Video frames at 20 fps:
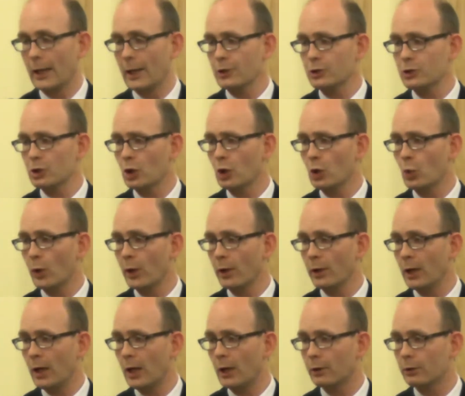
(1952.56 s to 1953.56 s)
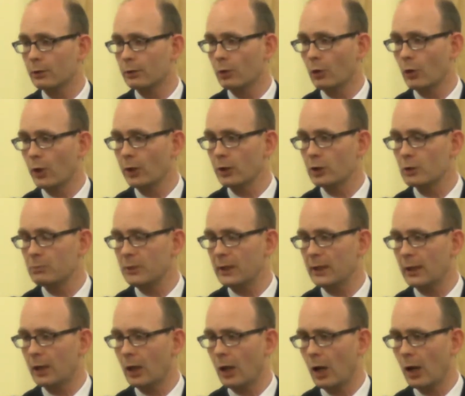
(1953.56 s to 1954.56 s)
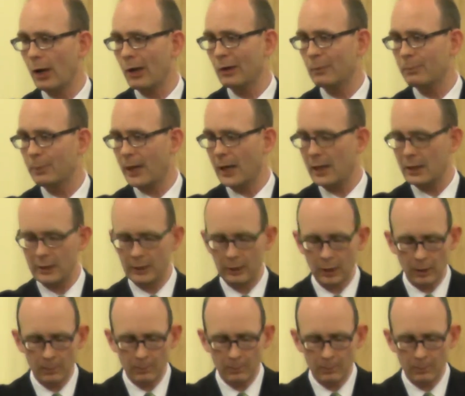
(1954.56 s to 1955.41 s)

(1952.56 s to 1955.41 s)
And so we're not going to be cowed by the